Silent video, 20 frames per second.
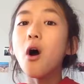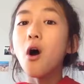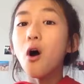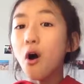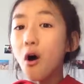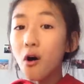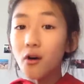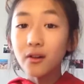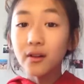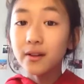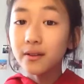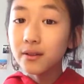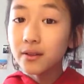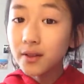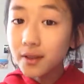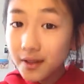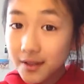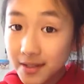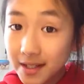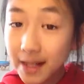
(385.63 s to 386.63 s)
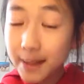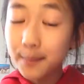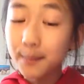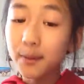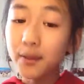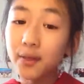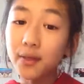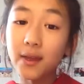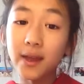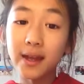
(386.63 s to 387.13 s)
All in the same
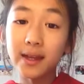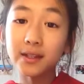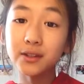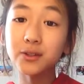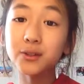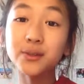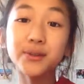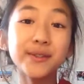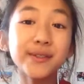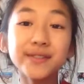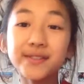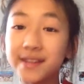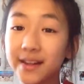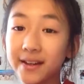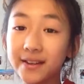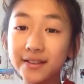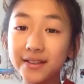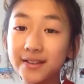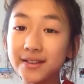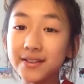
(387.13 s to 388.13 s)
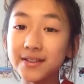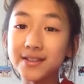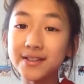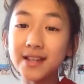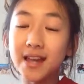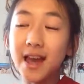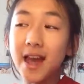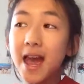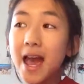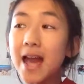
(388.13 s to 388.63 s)
thing through stickers,
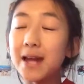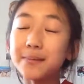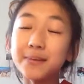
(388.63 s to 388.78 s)
and